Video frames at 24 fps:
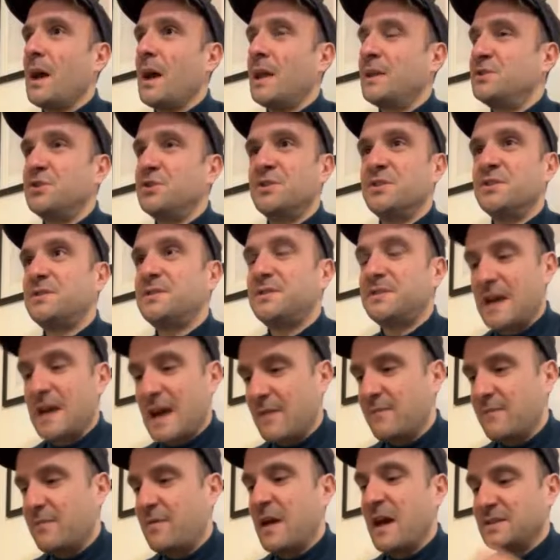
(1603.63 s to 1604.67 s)
just to
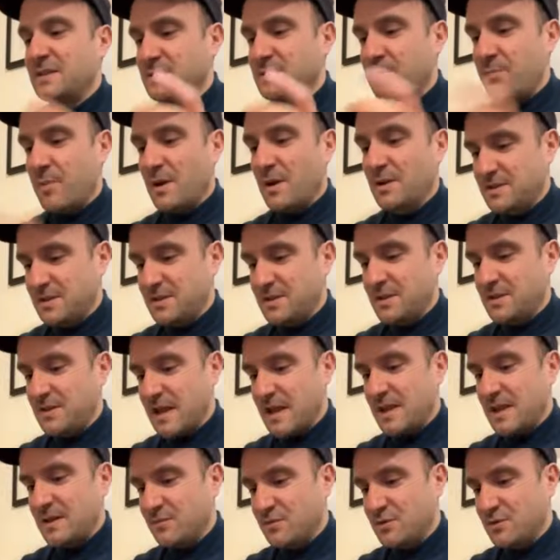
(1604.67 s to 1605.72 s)
have that as a button at the
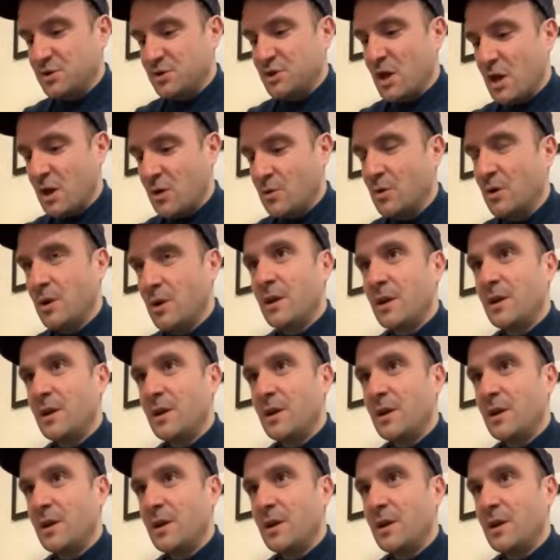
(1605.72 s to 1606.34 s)
end of the show,